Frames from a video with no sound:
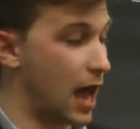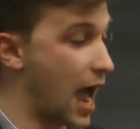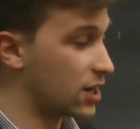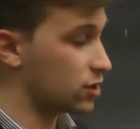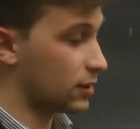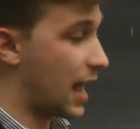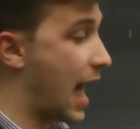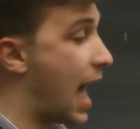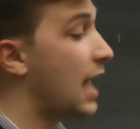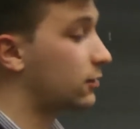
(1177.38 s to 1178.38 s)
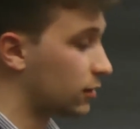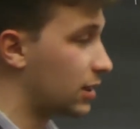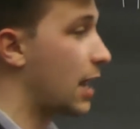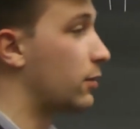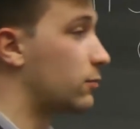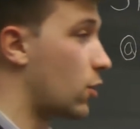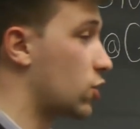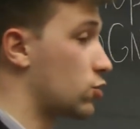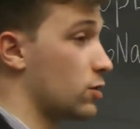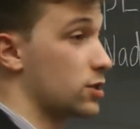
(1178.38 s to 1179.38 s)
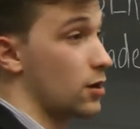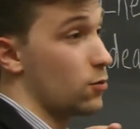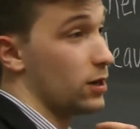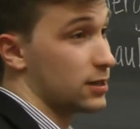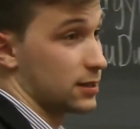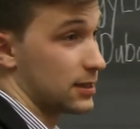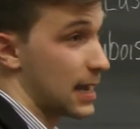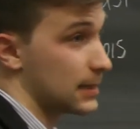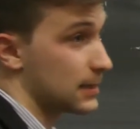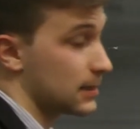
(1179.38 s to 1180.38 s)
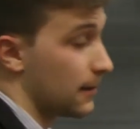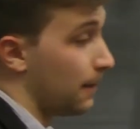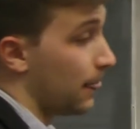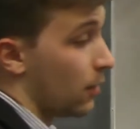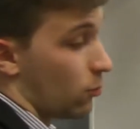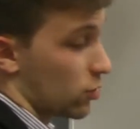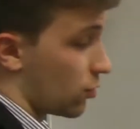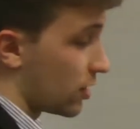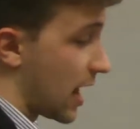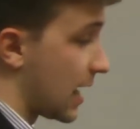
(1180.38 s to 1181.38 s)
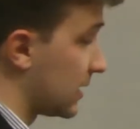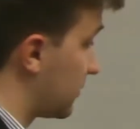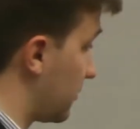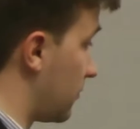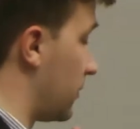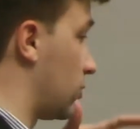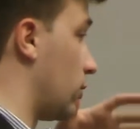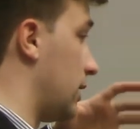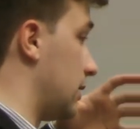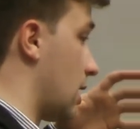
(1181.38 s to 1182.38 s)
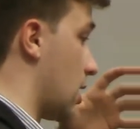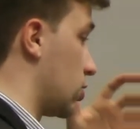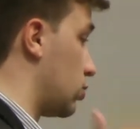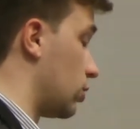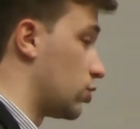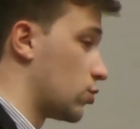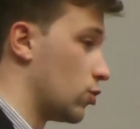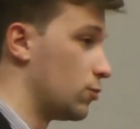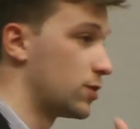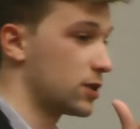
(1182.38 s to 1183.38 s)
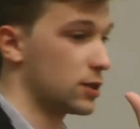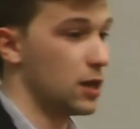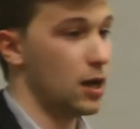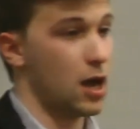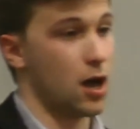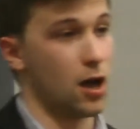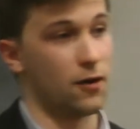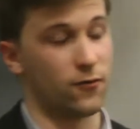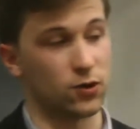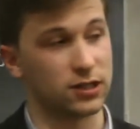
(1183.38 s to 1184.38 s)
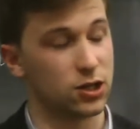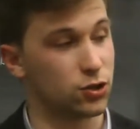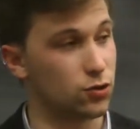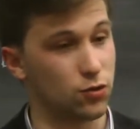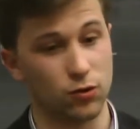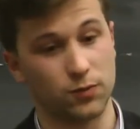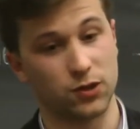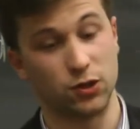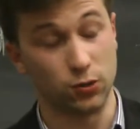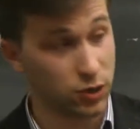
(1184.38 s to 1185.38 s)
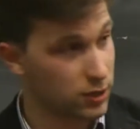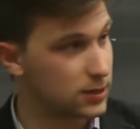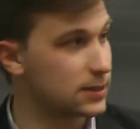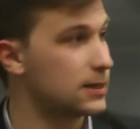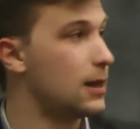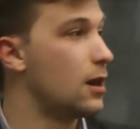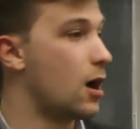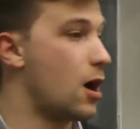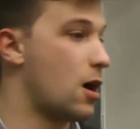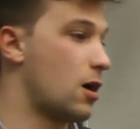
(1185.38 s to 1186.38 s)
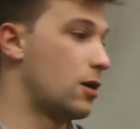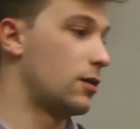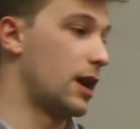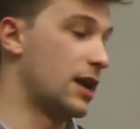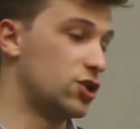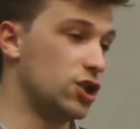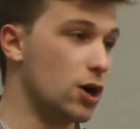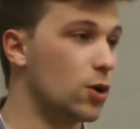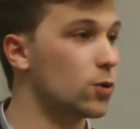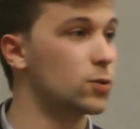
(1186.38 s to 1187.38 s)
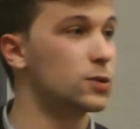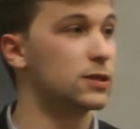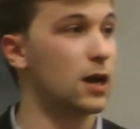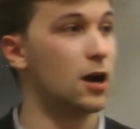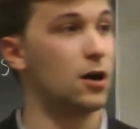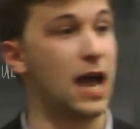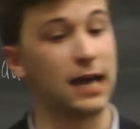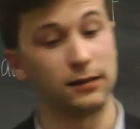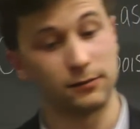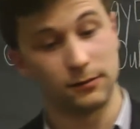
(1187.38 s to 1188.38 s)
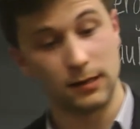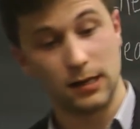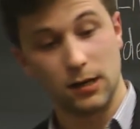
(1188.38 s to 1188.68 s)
Act on Climate March was a real success. Was organized between student groups, First Nation groups, unions, NGOs, and